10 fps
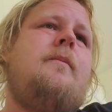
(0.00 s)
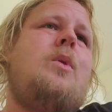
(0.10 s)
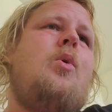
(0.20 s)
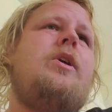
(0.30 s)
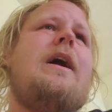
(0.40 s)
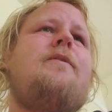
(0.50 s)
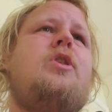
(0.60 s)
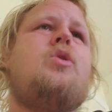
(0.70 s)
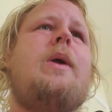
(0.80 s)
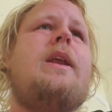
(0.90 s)
Or you'd have to
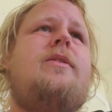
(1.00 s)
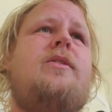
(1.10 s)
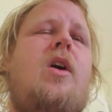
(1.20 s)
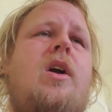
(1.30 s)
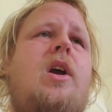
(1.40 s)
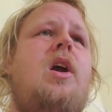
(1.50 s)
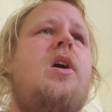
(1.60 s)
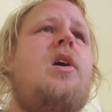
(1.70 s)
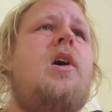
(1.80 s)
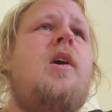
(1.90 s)
create a star,
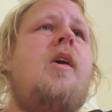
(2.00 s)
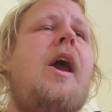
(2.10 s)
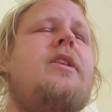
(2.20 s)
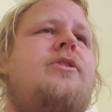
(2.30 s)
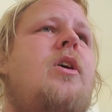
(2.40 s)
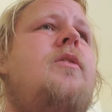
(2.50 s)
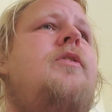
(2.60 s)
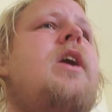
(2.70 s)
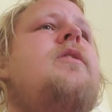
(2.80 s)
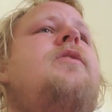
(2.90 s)
right, so fucking